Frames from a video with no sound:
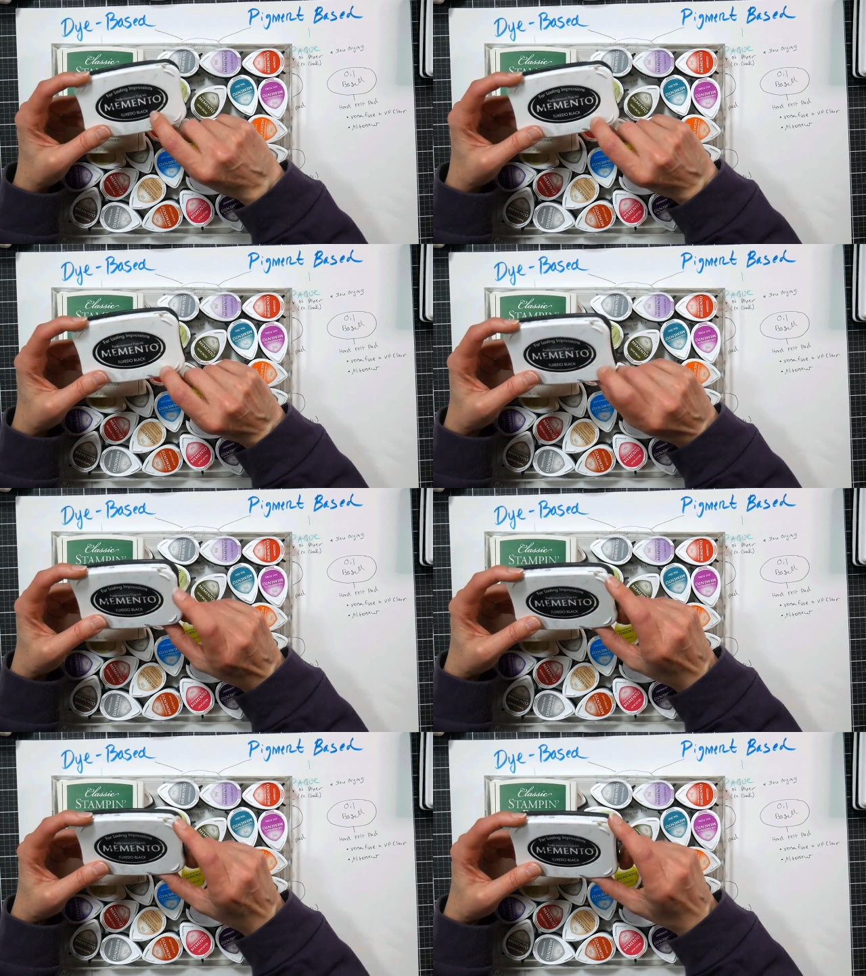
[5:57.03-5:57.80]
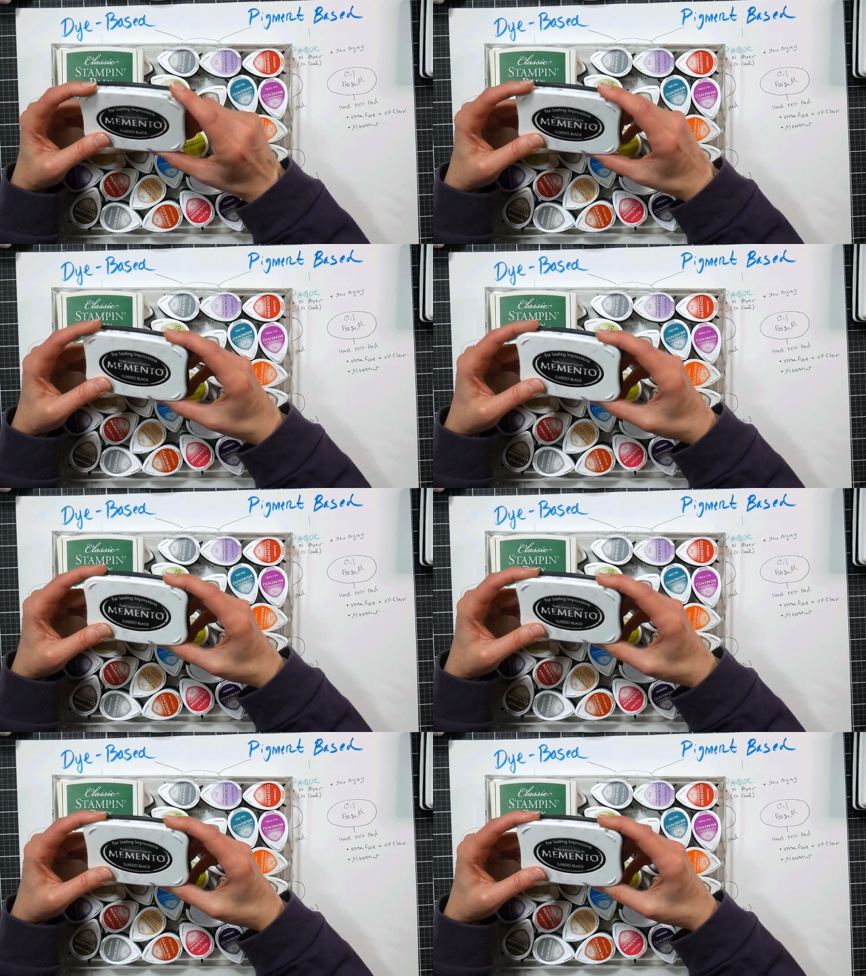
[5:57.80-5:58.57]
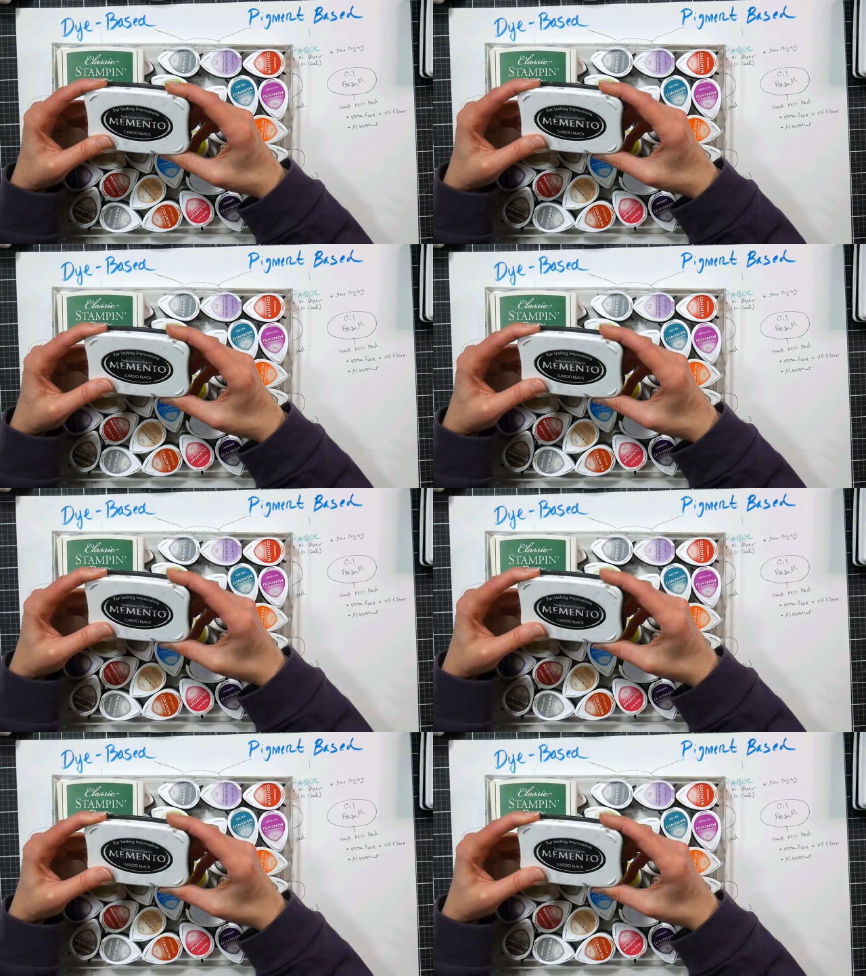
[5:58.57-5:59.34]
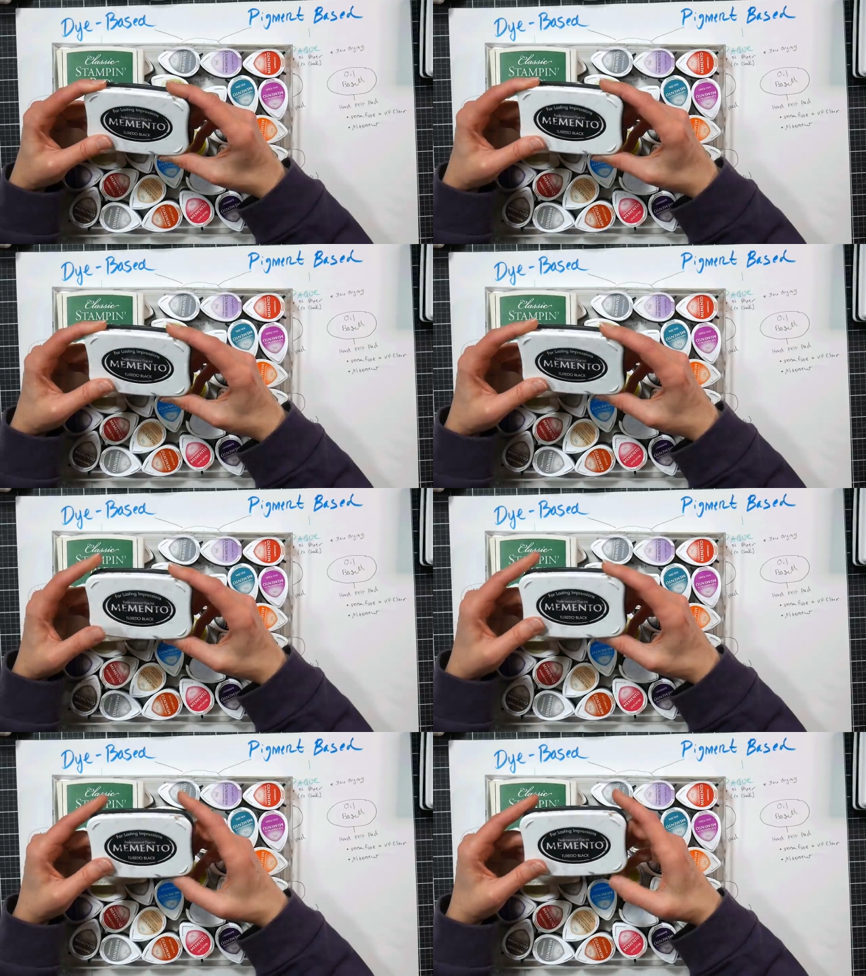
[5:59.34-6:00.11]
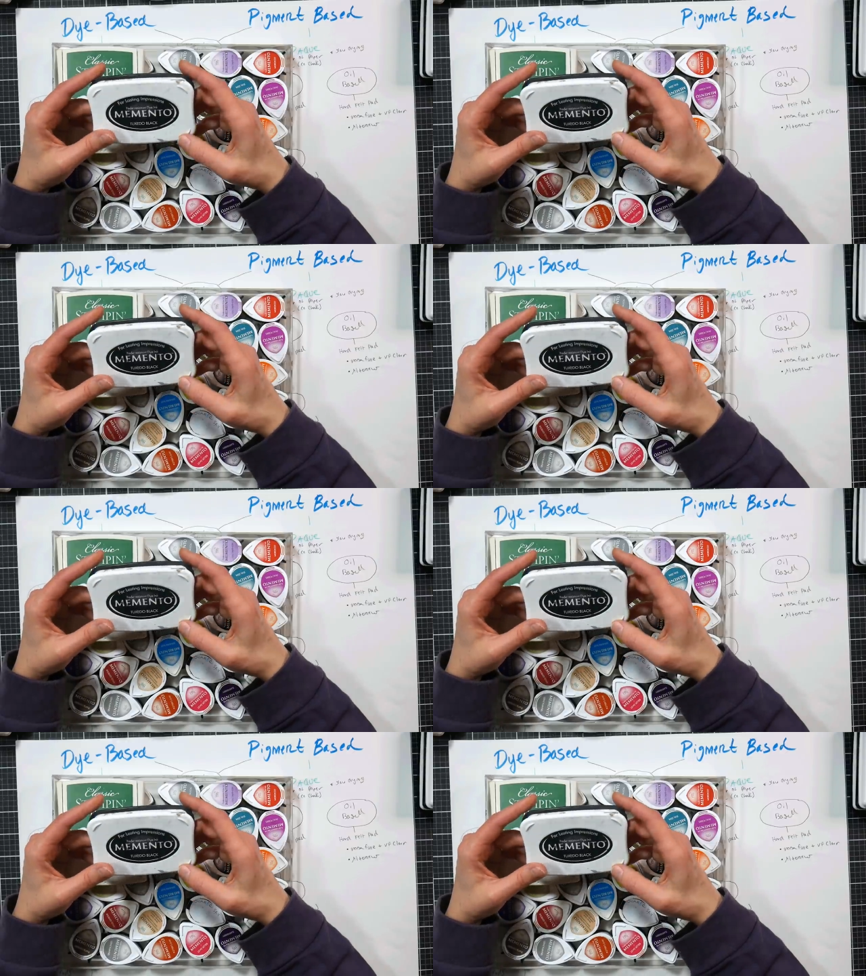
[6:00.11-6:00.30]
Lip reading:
[unreadable: no face in view]